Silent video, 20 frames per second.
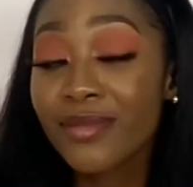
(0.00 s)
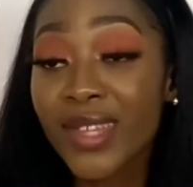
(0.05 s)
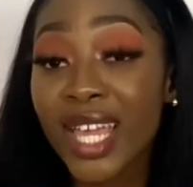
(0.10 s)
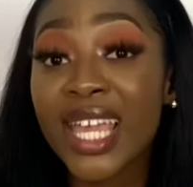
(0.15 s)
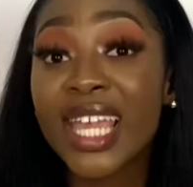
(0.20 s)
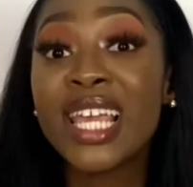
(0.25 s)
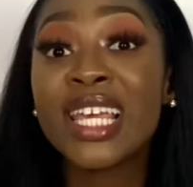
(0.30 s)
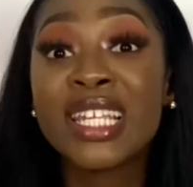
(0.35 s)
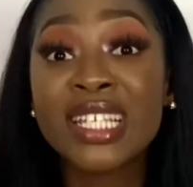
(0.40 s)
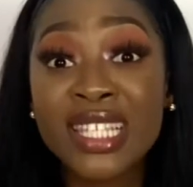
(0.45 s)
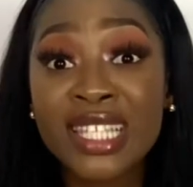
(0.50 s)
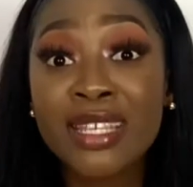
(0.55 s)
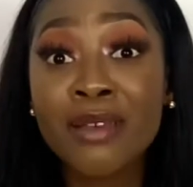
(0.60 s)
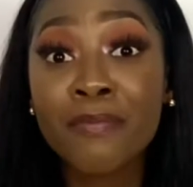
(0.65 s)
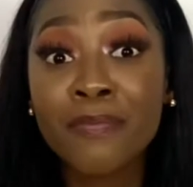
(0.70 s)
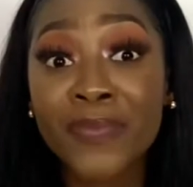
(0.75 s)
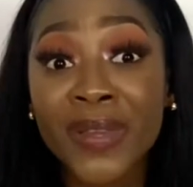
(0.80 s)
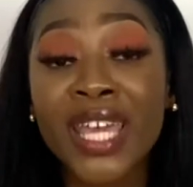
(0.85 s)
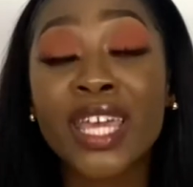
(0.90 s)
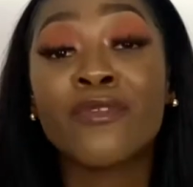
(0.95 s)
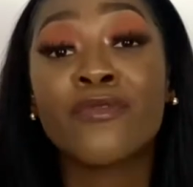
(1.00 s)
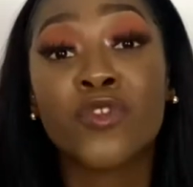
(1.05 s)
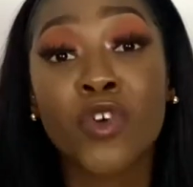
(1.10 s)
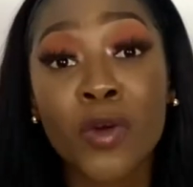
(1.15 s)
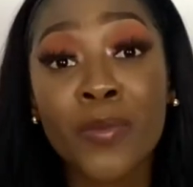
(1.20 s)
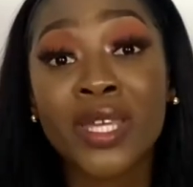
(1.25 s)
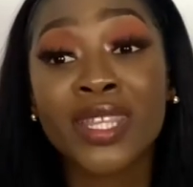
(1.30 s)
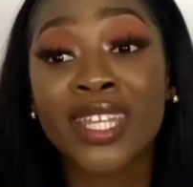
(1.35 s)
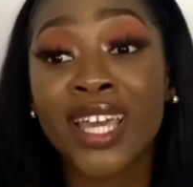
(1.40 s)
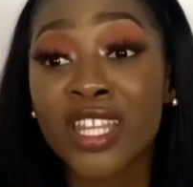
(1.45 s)
It is simply
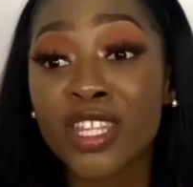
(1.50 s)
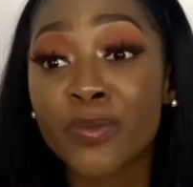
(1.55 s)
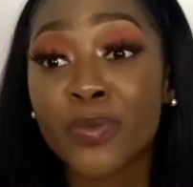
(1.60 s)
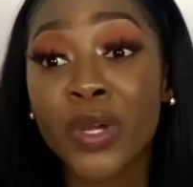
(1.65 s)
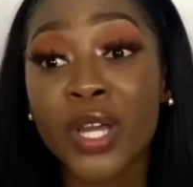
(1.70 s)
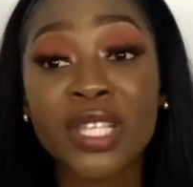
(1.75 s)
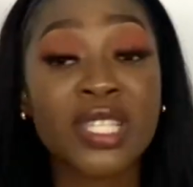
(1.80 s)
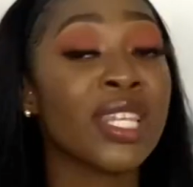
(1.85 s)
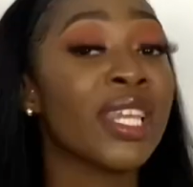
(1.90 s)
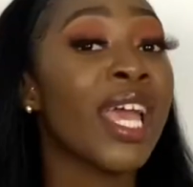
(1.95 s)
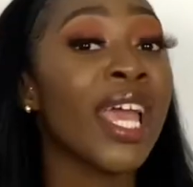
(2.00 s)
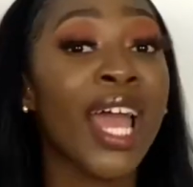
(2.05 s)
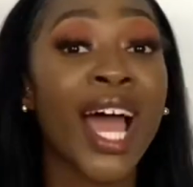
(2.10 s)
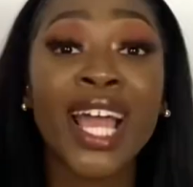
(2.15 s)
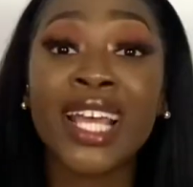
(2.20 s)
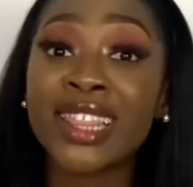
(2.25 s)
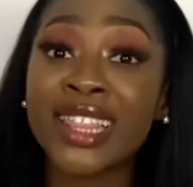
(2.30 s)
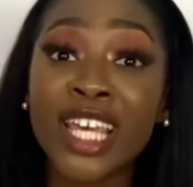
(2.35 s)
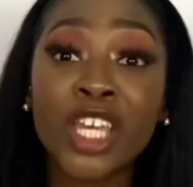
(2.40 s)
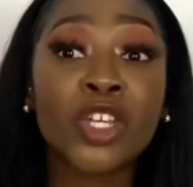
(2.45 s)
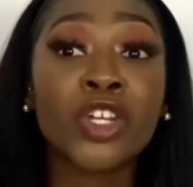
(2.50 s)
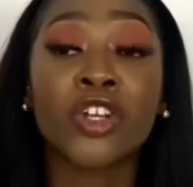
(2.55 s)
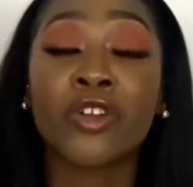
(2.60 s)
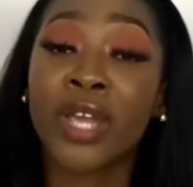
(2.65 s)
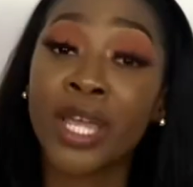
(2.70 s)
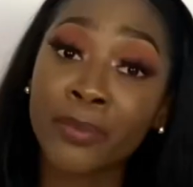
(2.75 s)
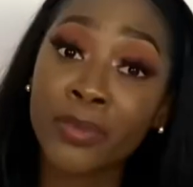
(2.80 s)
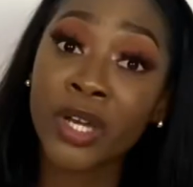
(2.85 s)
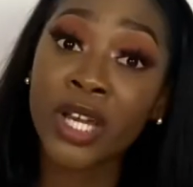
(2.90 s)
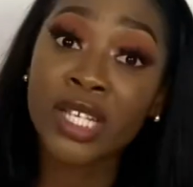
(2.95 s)
informing the other person, hey, I think you're a
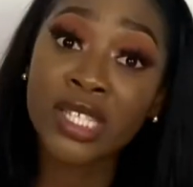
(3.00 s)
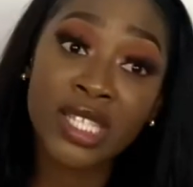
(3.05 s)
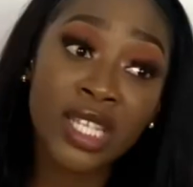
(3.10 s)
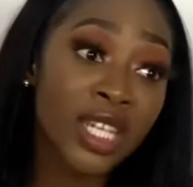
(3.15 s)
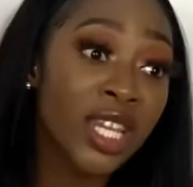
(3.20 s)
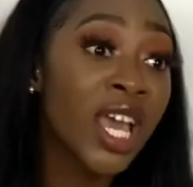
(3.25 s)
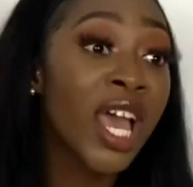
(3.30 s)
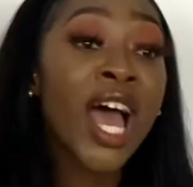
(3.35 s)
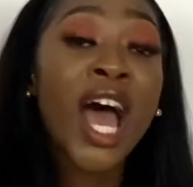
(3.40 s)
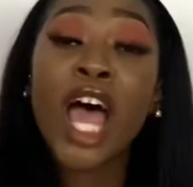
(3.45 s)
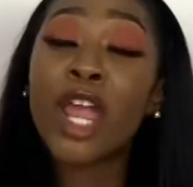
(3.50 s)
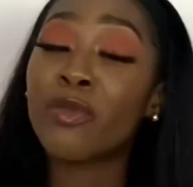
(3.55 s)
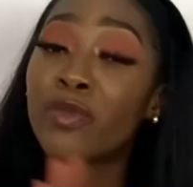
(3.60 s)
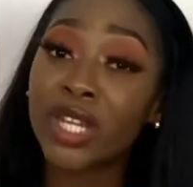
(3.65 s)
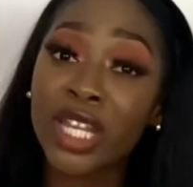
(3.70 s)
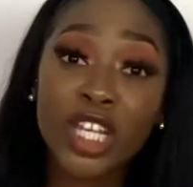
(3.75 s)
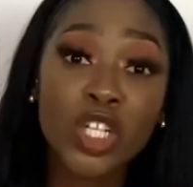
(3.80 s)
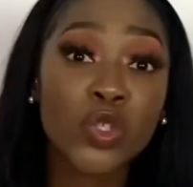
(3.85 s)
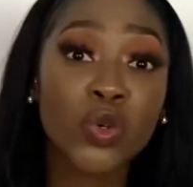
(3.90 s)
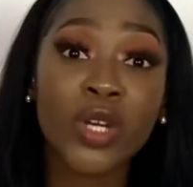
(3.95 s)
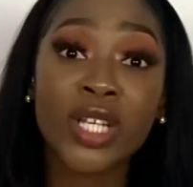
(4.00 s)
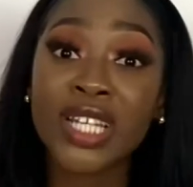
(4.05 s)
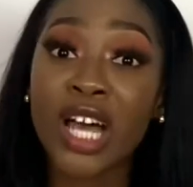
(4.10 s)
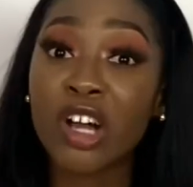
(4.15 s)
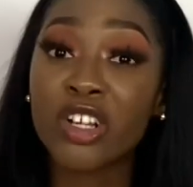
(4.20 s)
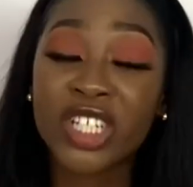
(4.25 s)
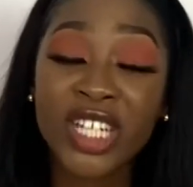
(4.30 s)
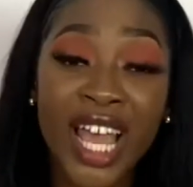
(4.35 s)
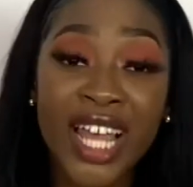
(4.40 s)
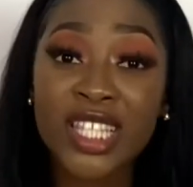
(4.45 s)
great person. I really enjoyed
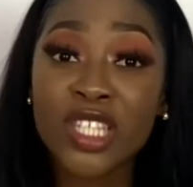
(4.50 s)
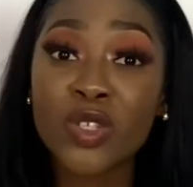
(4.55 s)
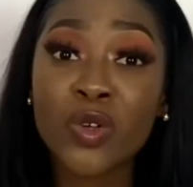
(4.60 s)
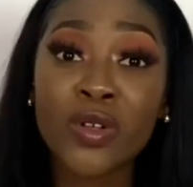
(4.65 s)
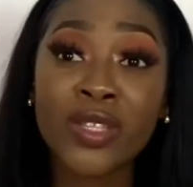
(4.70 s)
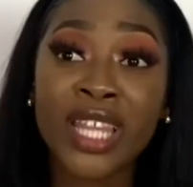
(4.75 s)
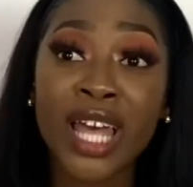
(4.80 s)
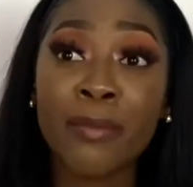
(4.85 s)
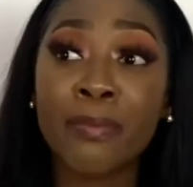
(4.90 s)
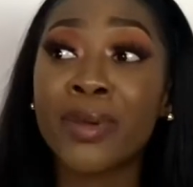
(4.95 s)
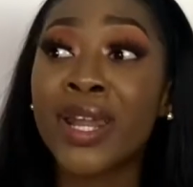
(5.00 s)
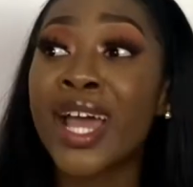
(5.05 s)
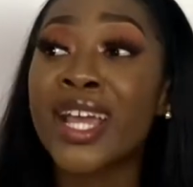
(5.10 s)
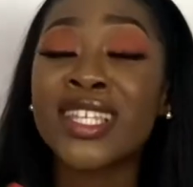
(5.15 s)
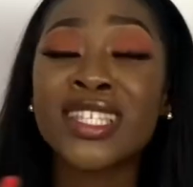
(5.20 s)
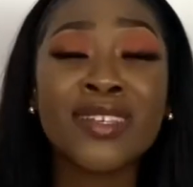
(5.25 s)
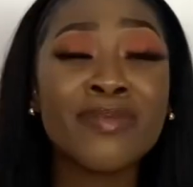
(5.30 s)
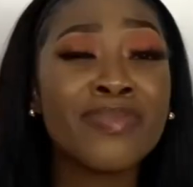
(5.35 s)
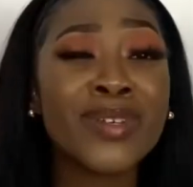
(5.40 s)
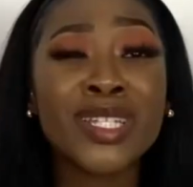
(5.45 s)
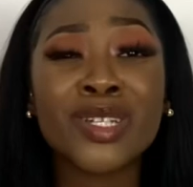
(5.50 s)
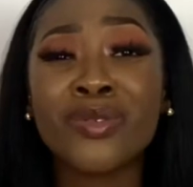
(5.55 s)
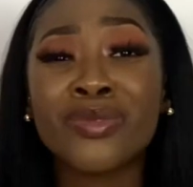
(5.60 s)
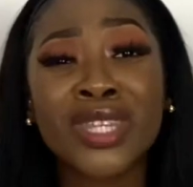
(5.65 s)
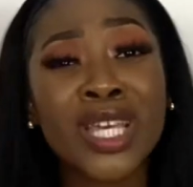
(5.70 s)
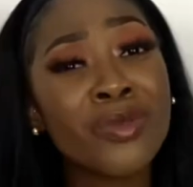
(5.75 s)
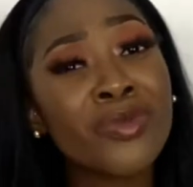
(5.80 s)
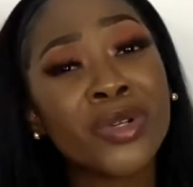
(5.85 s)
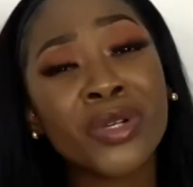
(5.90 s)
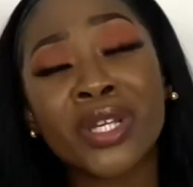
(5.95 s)
our chats and all that, but I simply don't
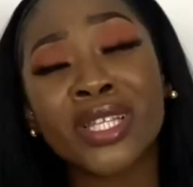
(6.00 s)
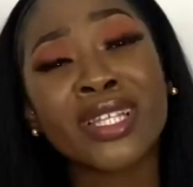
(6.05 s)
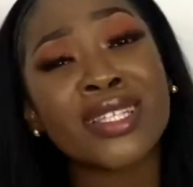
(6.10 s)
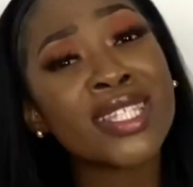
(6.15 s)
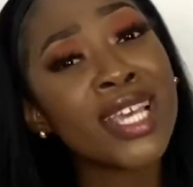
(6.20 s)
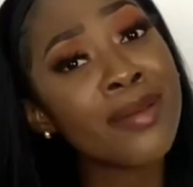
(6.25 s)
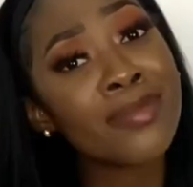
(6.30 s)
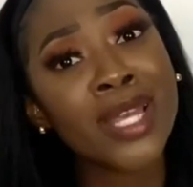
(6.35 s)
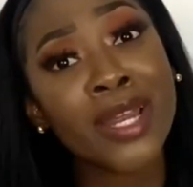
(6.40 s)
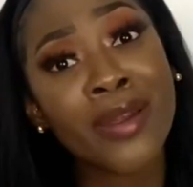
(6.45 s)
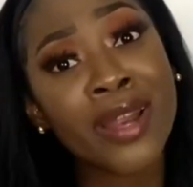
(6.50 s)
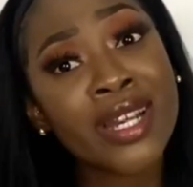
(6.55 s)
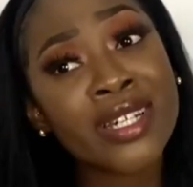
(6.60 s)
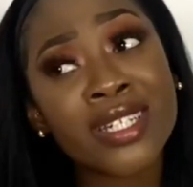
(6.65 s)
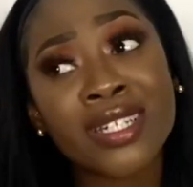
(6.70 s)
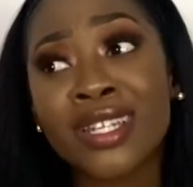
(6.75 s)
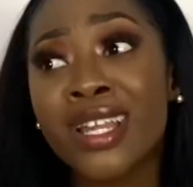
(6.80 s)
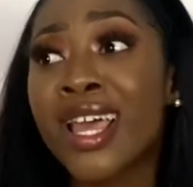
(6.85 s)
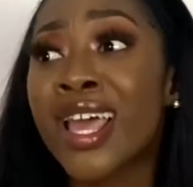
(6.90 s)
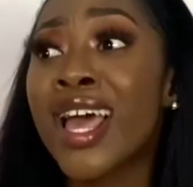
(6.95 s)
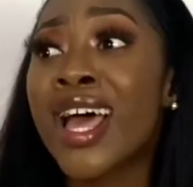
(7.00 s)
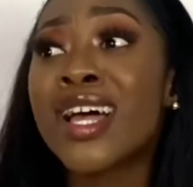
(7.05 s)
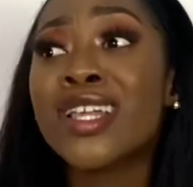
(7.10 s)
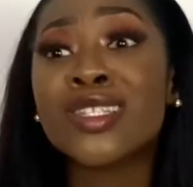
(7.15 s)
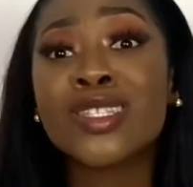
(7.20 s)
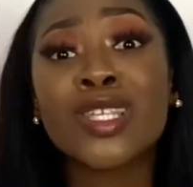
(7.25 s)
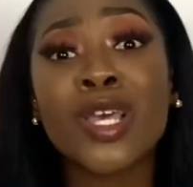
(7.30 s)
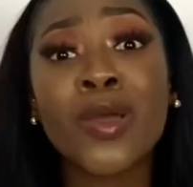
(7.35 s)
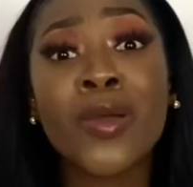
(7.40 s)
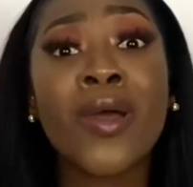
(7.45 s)
think we're going the same direction. And
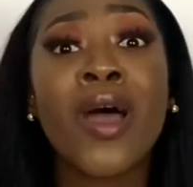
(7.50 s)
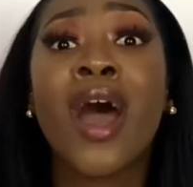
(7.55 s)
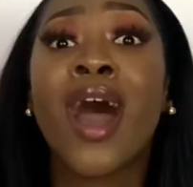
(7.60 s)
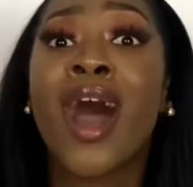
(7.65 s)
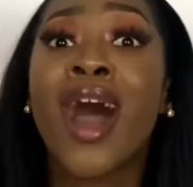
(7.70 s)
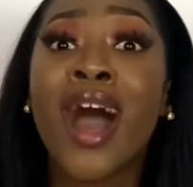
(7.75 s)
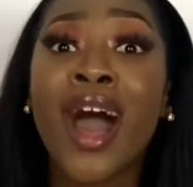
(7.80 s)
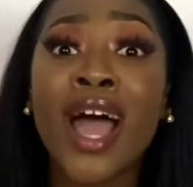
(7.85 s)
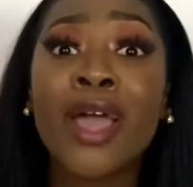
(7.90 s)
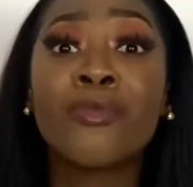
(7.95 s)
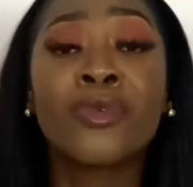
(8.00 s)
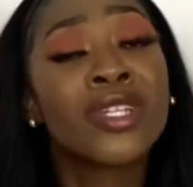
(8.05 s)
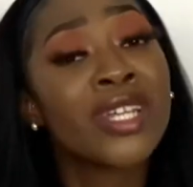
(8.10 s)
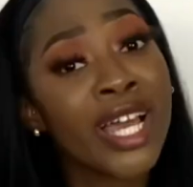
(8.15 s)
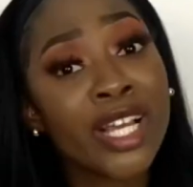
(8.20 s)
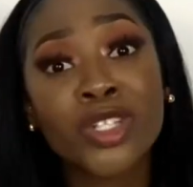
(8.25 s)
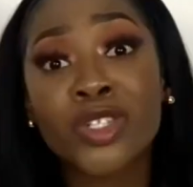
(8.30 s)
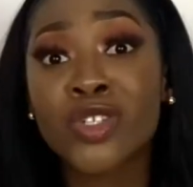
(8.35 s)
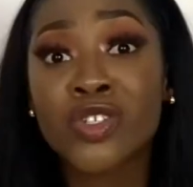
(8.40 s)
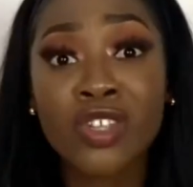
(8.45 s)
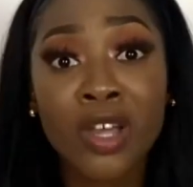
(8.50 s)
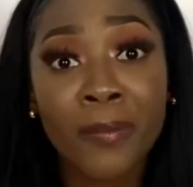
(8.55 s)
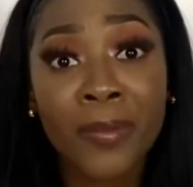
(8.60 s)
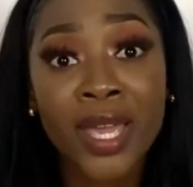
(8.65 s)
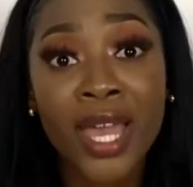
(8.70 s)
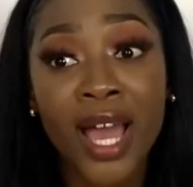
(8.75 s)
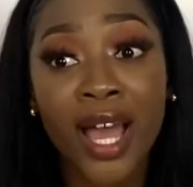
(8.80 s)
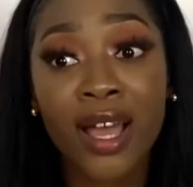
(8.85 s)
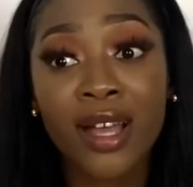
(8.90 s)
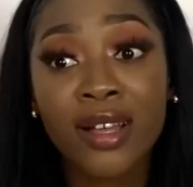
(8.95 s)
so I would like to stop here.